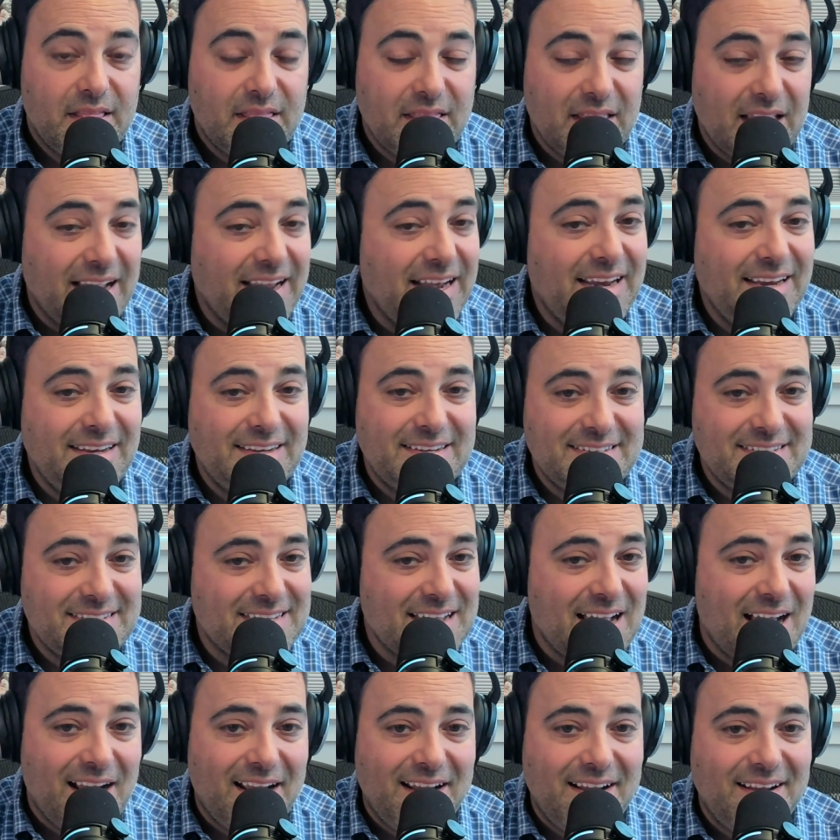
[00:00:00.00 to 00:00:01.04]
Lighting
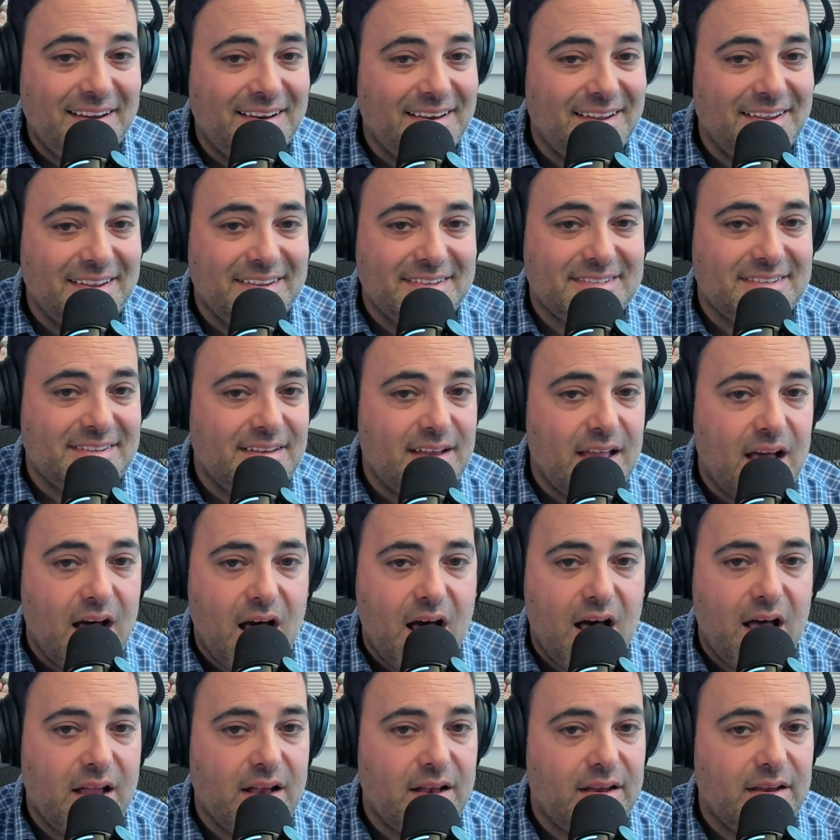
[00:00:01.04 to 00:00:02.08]
design is
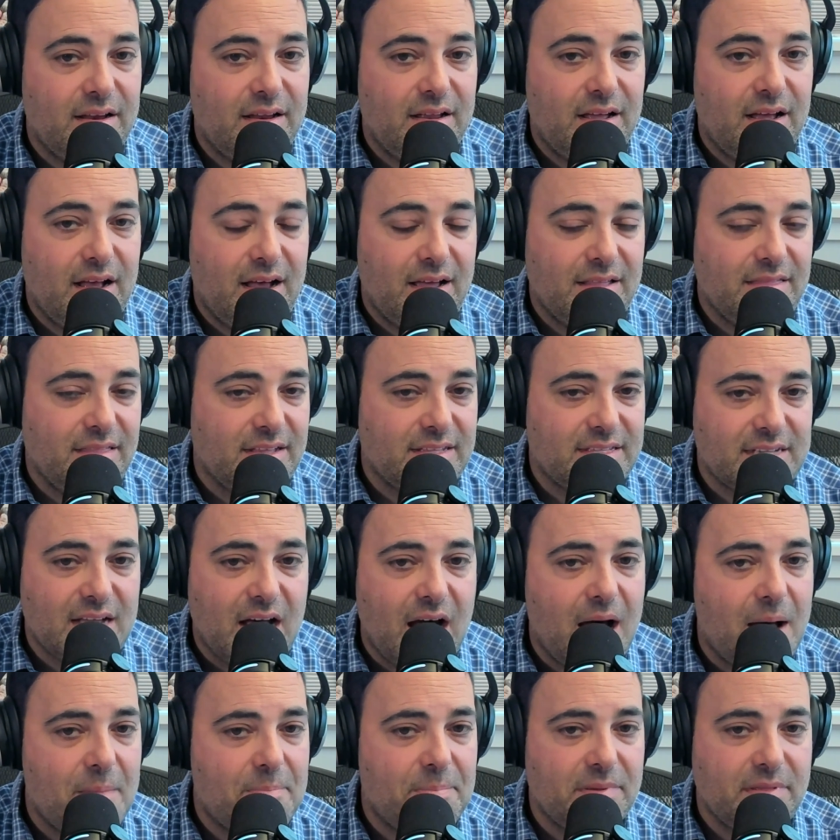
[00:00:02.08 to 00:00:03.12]
not on the
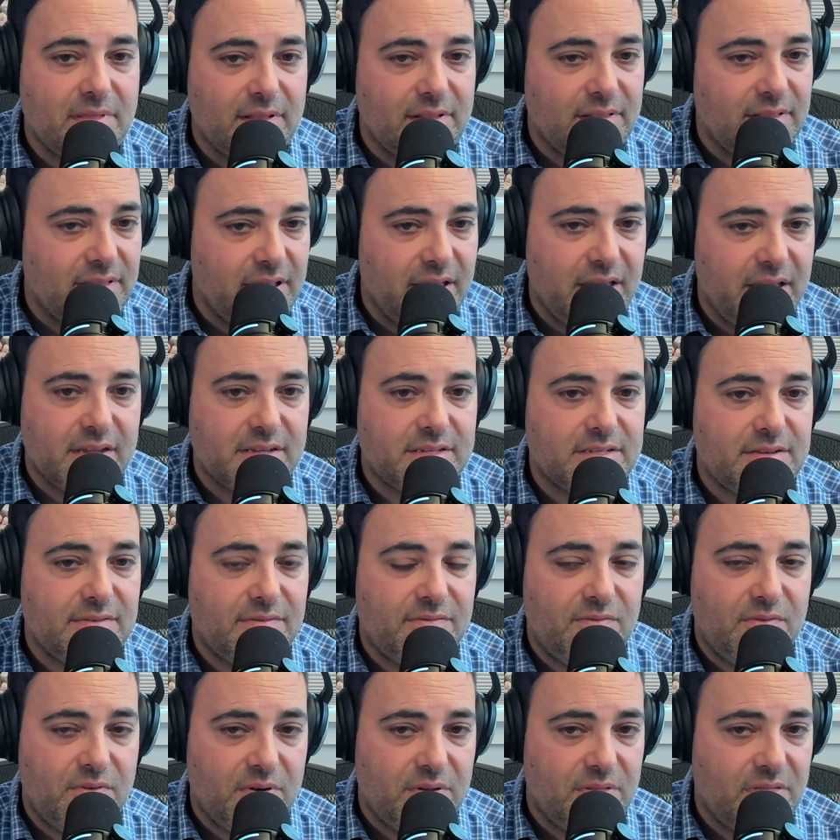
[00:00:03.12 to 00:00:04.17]
top of the list
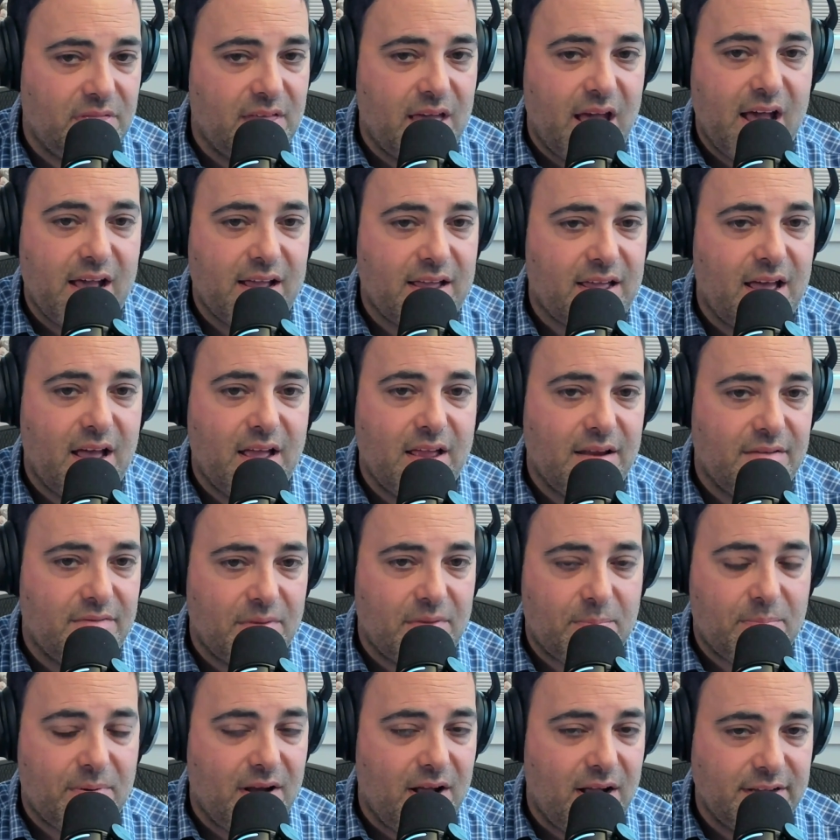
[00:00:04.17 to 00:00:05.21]
for that kind of
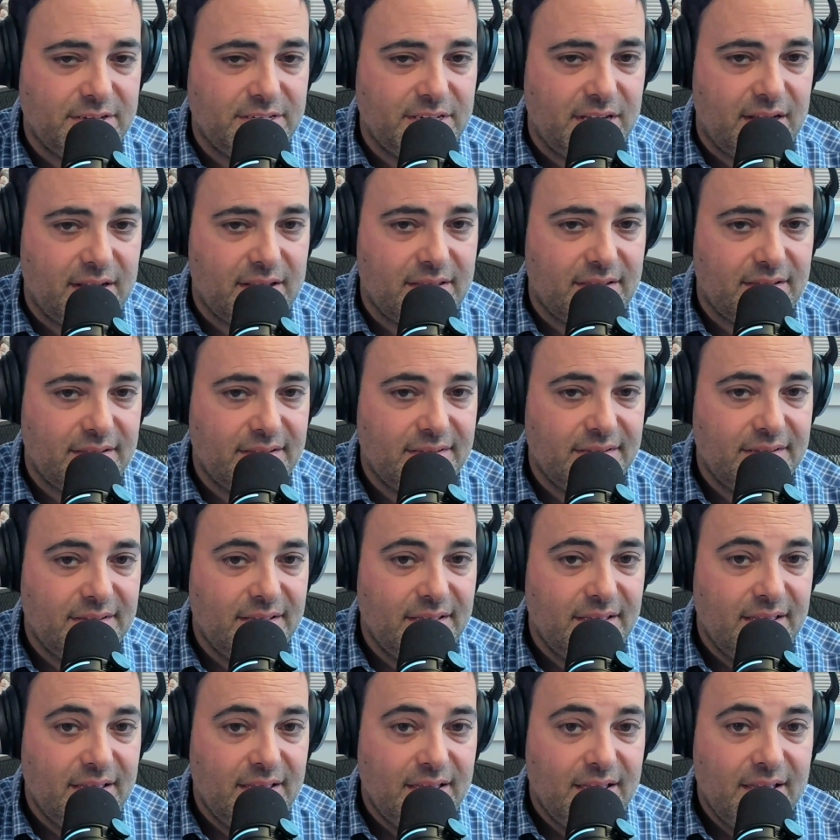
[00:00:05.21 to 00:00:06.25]
a project.
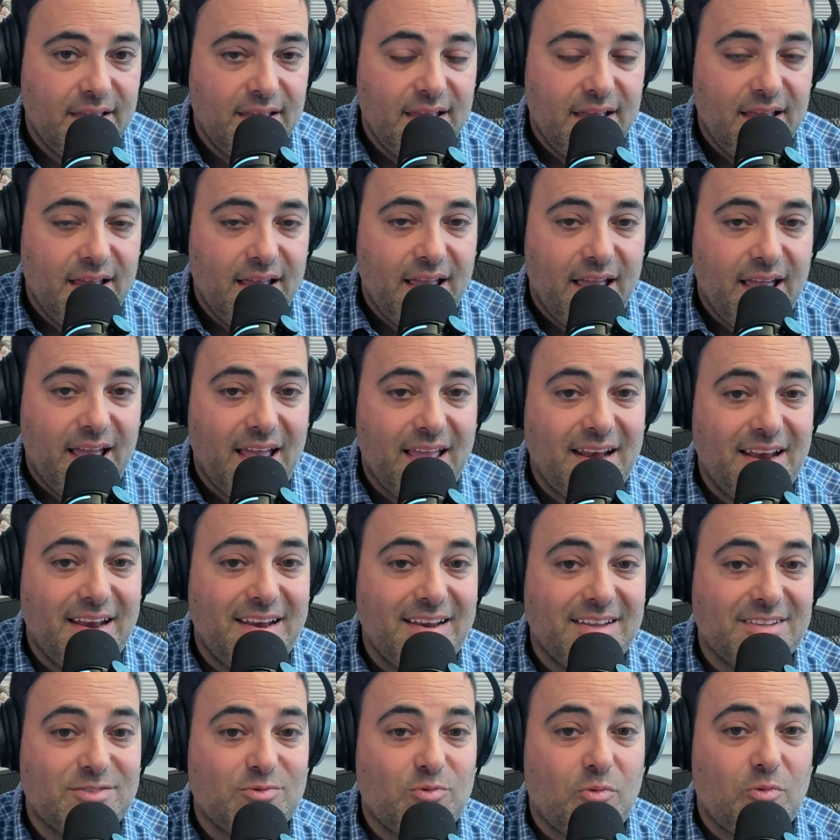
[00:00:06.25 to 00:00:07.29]
And
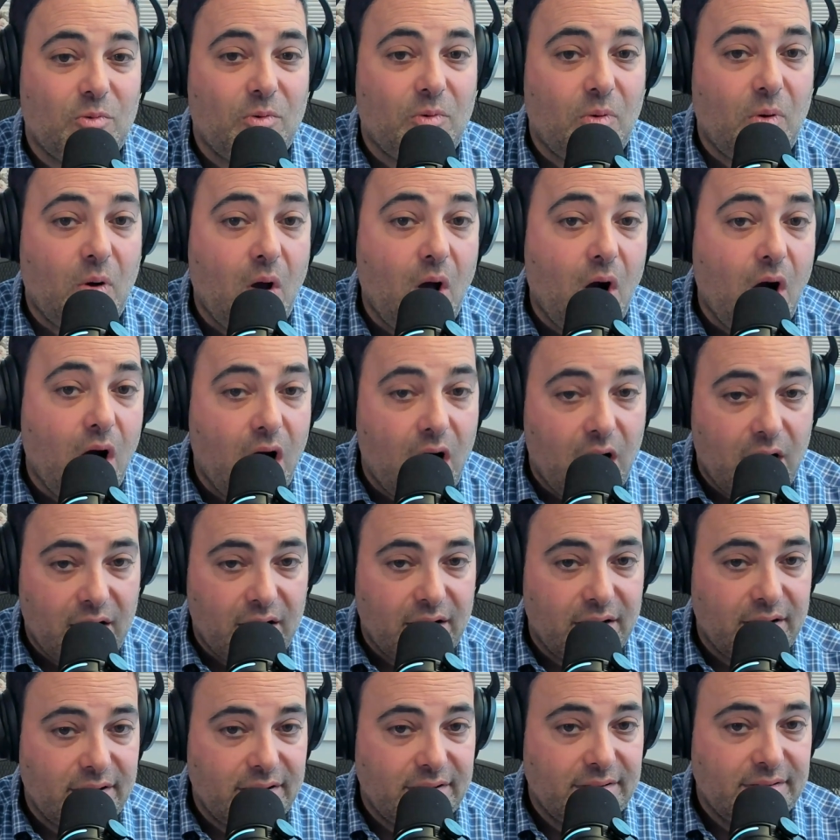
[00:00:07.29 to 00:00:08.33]
it is
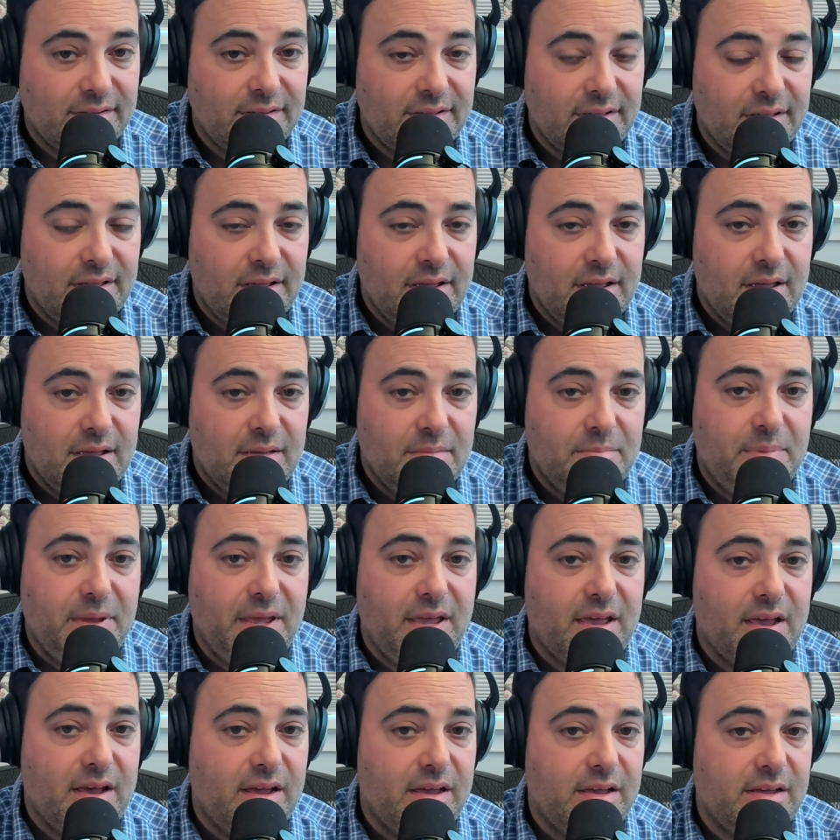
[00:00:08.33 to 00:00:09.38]
wrong
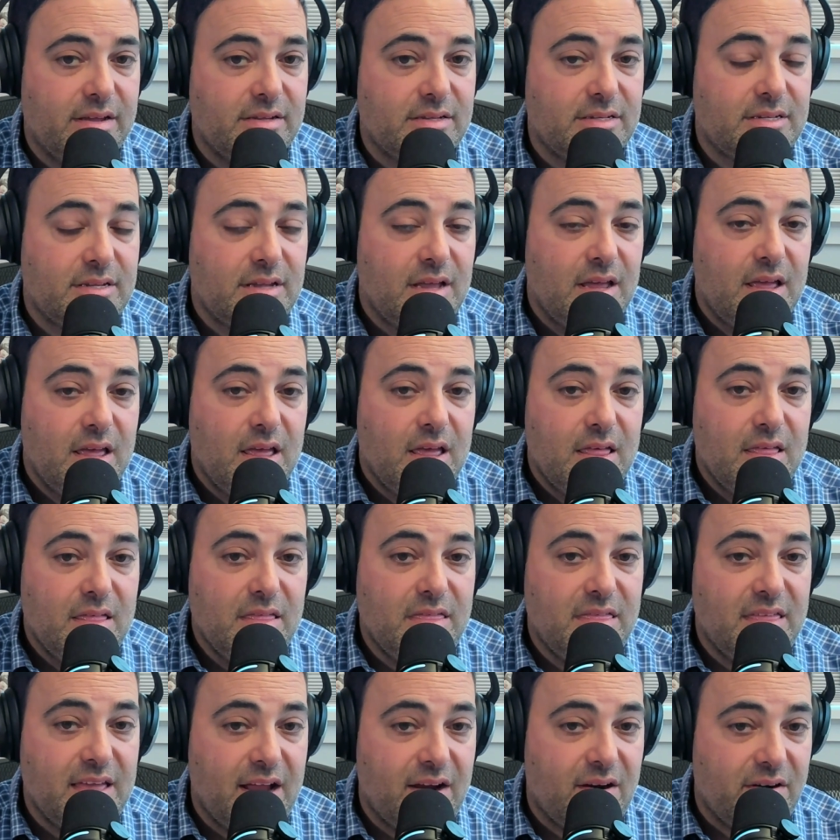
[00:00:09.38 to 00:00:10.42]
because
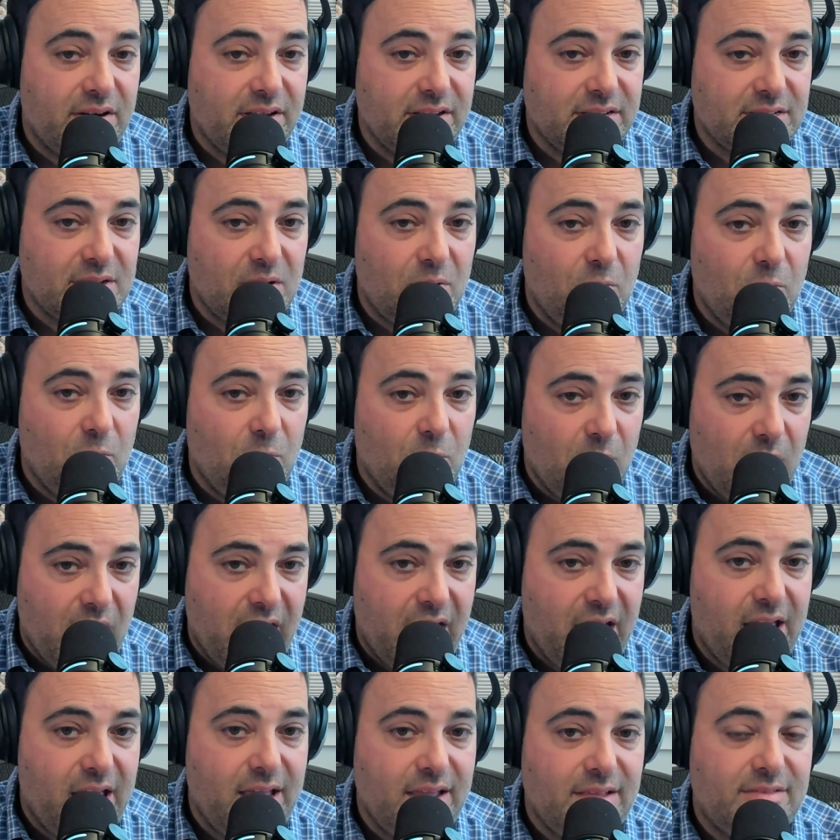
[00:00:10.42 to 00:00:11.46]
there is a
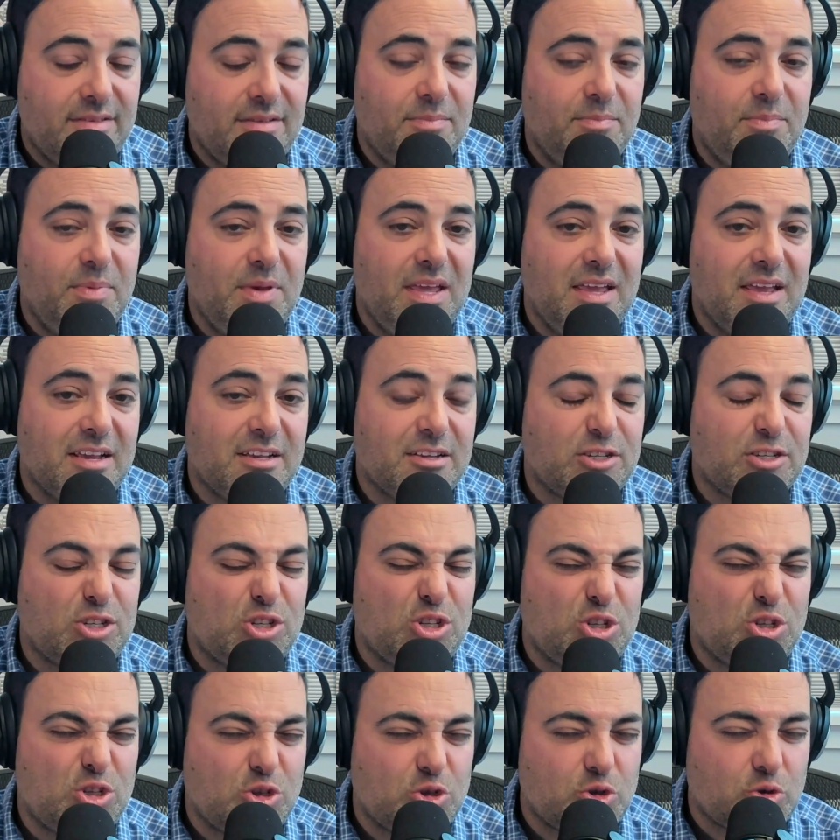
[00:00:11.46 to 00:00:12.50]
way to be
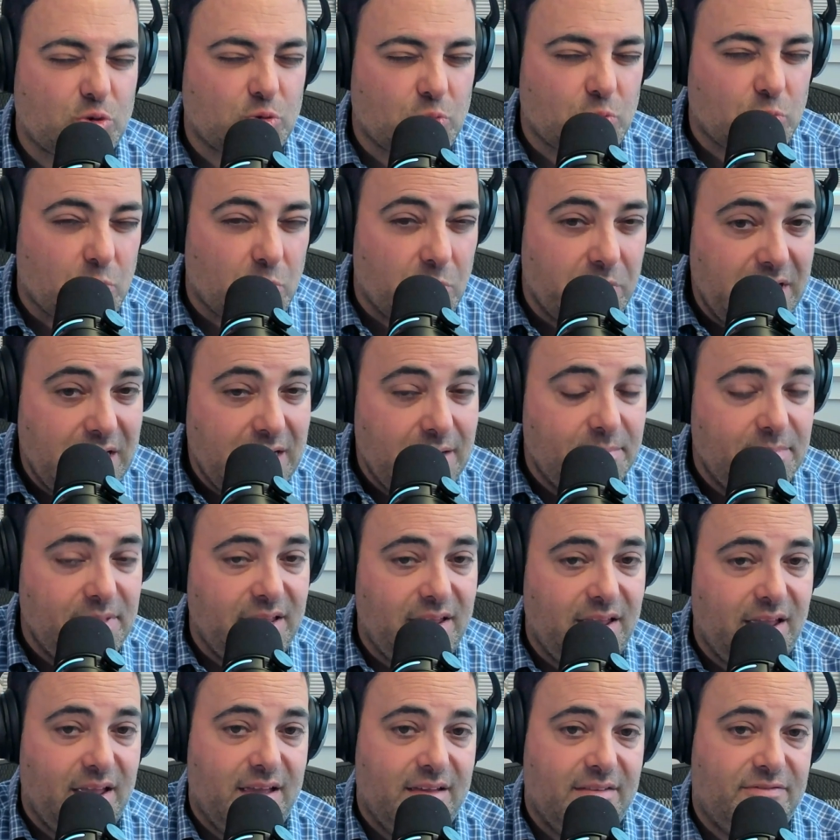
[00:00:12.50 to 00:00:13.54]

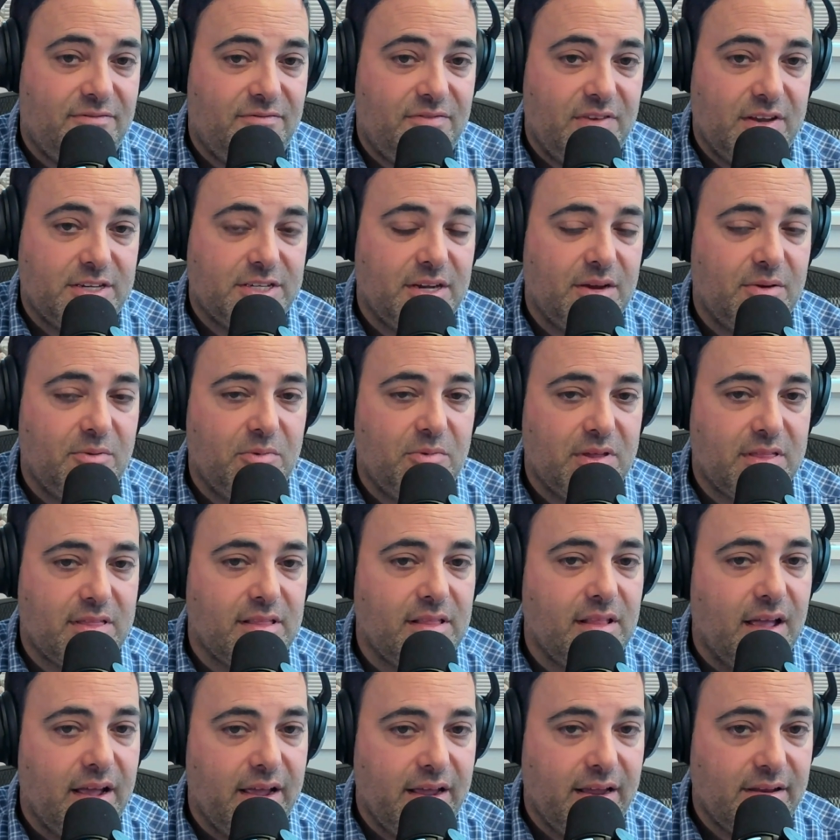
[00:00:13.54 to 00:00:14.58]
extremely efficient
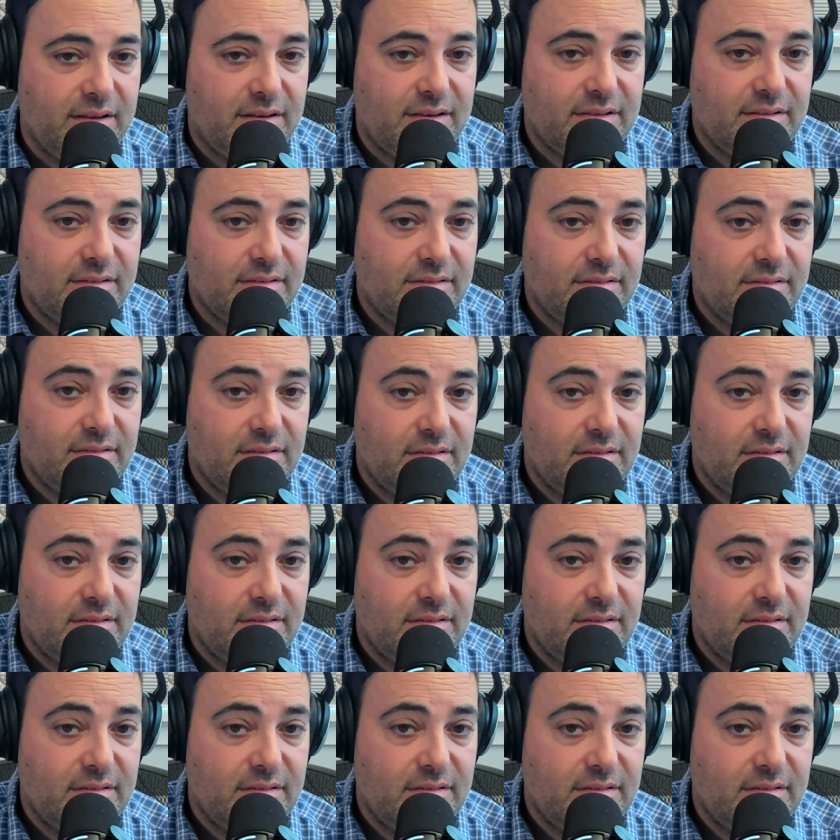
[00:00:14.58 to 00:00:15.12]
with light